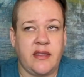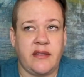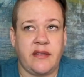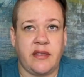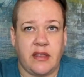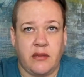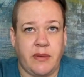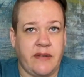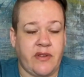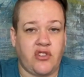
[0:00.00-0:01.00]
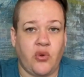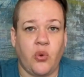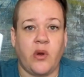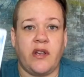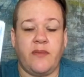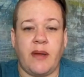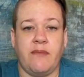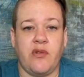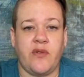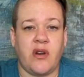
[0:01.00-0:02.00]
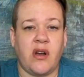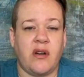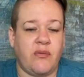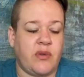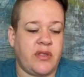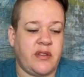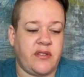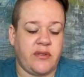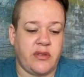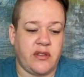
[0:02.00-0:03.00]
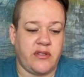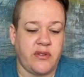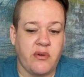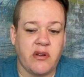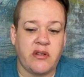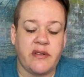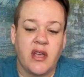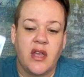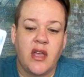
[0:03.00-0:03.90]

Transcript: they're being victorious by moving on with these swords.